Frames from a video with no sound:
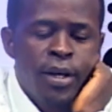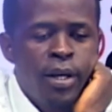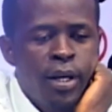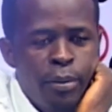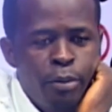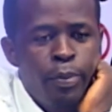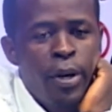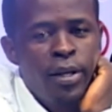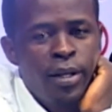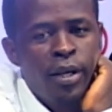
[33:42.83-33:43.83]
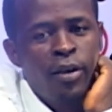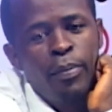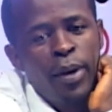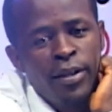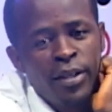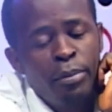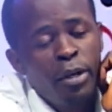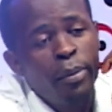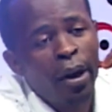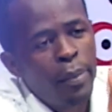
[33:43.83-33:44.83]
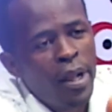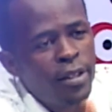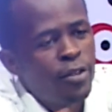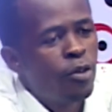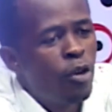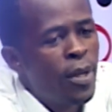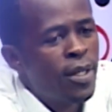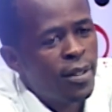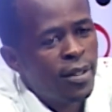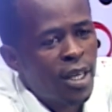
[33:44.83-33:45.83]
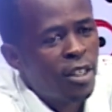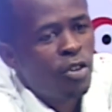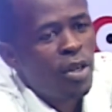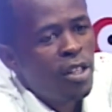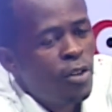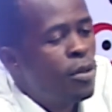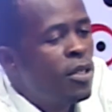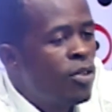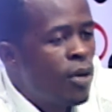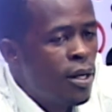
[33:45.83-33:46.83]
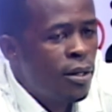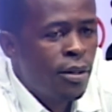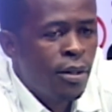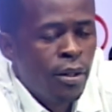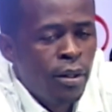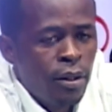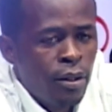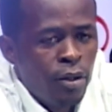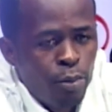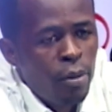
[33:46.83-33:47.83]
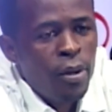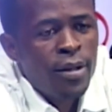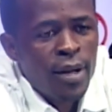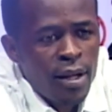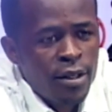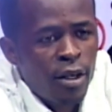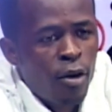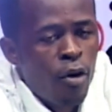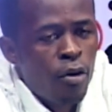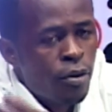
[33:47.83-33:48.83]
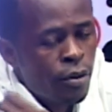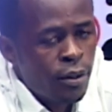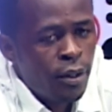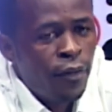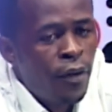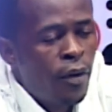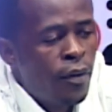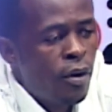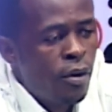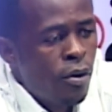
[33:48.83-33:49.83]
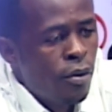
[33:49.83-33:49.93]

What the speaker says: they can properly take care of palace and bring back palace to normalcy. Traditionally, spiritually, the problem now is the gun, the fear of the unknown.